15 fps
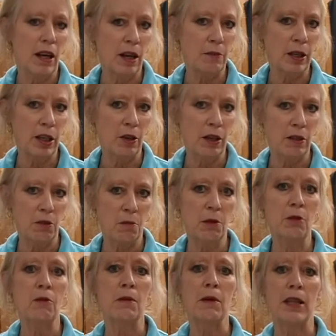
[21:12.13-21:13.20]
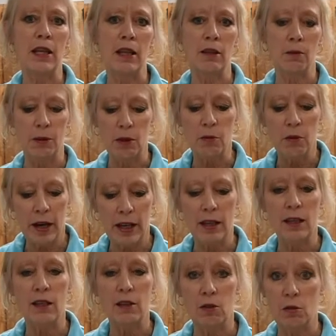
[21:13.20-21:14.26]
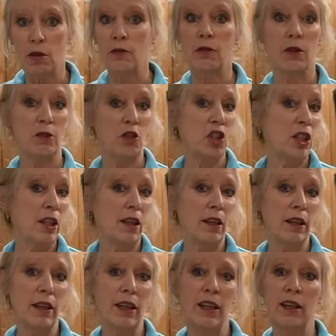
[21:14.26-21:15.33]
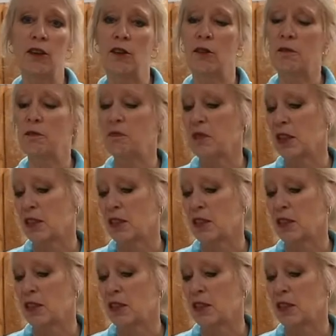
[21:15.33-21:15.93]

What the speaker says: I'm going to go ahead and remove them, and then they'll be ready to use for chili or